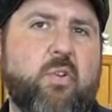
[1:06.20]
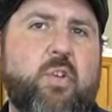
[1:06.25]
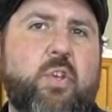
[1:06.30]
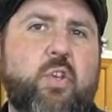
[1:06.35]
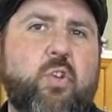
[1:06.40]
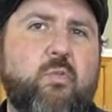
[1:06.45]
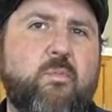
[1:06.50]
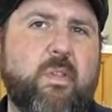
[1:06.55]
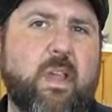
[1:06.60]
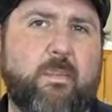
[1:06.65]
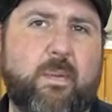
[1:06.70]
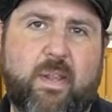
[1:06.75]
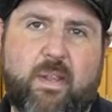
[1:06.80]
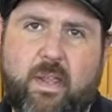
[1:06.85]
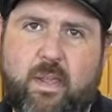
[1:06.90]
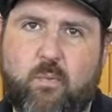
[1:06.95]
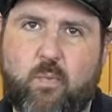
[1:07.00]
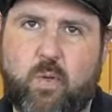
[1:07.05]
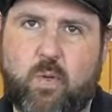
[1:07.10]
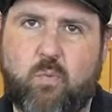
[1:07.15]
cubes, I mean,
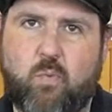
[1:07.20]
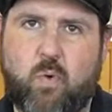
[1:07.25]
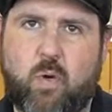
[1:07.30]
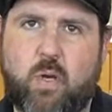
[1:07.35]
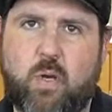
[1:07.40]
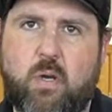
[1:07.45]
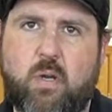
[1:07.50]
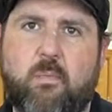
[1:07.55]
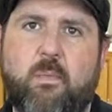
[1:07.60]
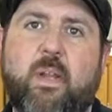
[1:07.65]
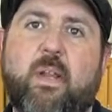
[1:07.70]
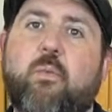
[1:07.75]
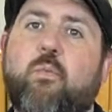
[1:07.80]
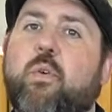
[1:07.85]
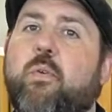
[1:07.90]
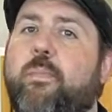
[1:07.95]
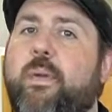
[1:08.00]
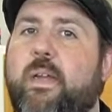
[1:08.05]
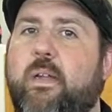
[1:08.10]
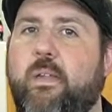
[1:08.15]
they will work, but it
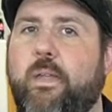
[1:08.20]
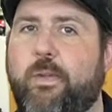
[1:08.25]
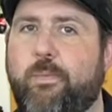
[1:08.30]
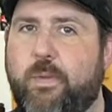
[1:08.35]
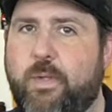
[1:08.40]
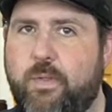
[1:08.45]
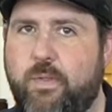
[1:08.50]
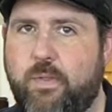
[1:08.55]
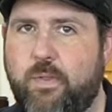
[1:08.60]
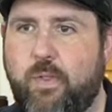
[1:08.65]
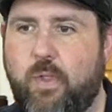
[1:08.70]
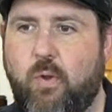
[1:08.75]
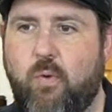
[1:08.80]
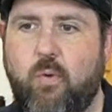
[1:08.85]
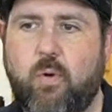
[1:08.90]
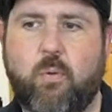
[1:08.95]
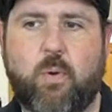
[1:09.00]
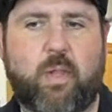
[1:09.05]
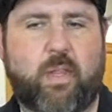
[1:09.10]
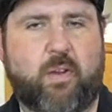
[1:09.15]
will be a little bit
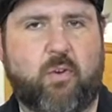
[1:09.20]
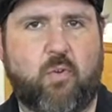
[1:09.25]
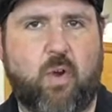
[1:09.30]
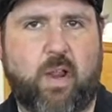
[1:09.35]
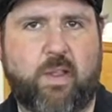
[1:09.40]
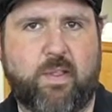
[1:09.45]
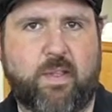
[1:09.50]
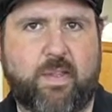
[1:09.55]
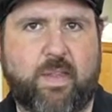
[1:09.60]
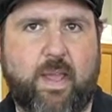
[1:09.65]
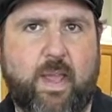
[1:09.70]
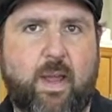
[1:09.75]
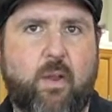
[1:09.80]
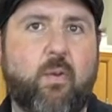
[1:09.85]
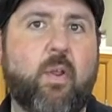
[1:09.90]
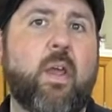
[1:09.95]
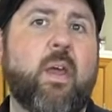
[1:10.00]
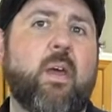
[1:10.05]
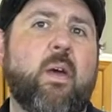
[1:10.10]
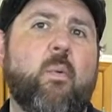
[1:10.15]
slower while it grinds it down.
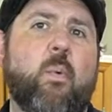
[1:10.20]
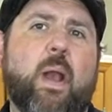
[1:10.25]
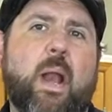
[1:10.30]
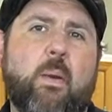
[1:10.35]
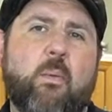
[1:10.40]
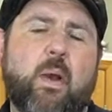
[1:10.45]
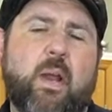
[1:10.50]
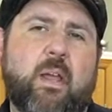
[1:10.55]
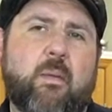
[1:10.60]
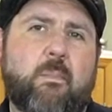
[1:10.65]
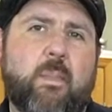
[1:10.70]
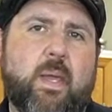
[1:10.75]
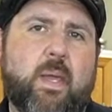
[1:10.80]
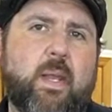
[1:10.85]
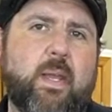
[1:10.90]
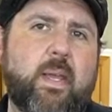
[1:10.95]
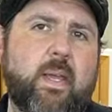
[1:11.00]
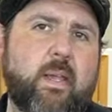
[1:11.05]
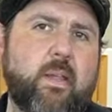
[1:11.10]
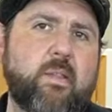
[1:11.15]
What I
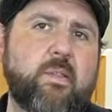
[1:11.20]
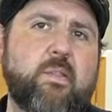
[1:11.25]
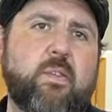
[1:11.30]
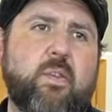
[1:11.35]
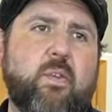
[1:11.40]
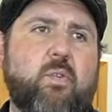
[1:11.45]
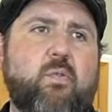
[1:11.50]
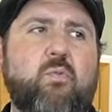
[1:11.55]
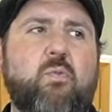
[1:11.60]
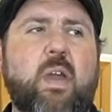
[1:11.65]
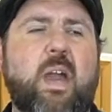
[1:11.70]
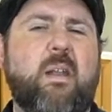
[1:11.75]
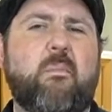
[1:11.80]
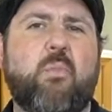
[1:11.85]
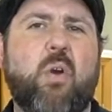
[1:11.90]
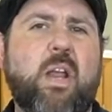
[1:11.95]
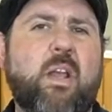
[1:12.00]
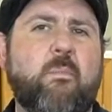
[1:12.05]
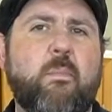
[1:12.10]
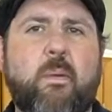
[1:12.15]
recommend is to kind of
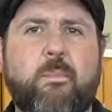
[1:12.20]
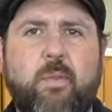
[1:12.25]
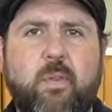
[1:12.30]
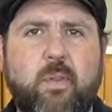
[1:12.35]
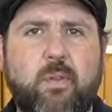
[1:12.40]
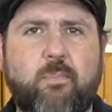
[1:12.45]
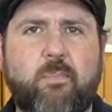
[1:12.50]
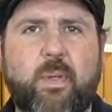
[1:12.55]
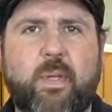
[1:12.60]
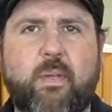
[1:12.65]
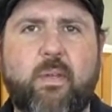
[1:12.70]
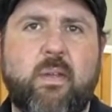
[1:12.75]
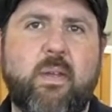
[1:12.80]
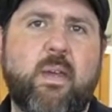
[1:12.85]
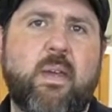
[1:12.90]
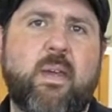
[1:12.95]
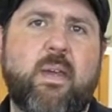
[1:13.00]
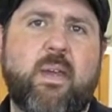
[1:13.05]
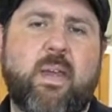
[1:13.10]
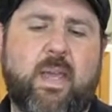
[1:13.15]
break them up a little bit,
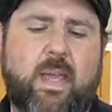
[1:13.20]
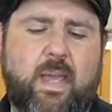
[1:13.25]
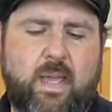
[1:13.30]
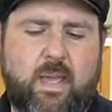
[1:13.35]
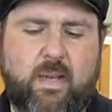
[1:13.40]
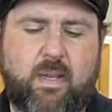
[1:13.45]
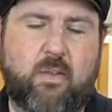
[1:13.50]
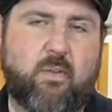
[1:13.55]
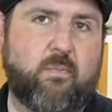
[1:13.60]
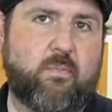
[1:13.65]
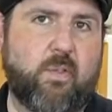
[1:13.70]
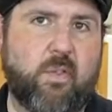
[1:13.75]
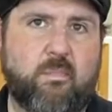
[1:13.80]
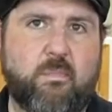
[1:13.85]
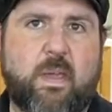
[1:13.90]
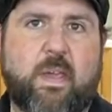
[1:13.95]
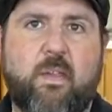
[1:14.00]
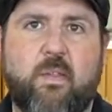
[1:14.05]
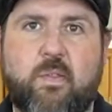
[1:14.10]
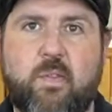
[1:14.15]
and it'll just
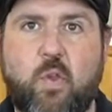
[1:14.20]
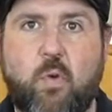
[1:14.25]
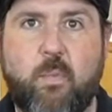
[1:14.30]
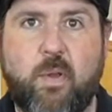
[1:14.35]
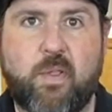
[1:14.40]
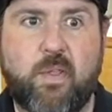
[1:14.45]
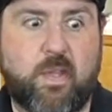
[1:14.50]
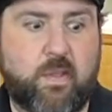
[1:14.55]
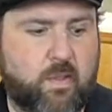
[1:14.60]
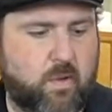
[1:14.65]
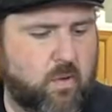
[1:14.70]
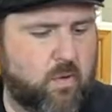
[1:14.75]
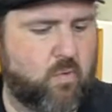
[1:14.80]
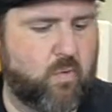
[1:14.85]
make it so much easier and